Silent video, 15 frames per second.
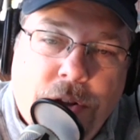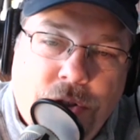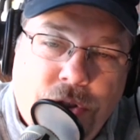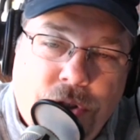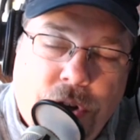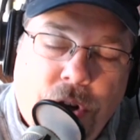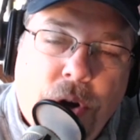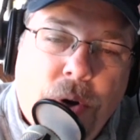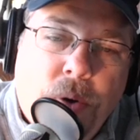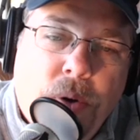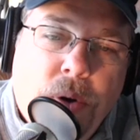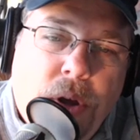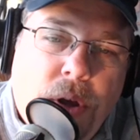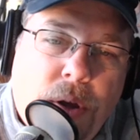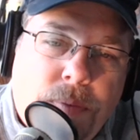the show
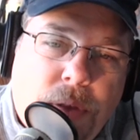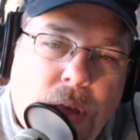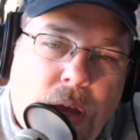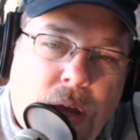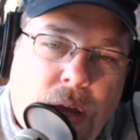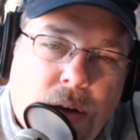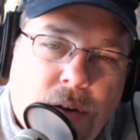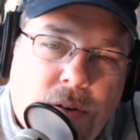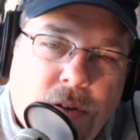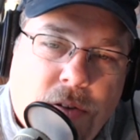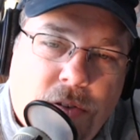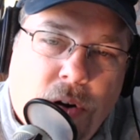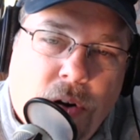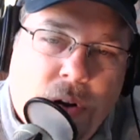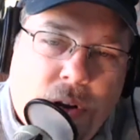and to
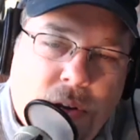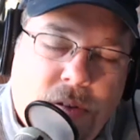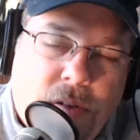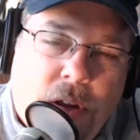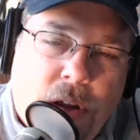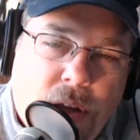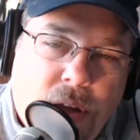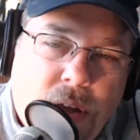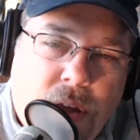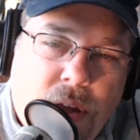start listening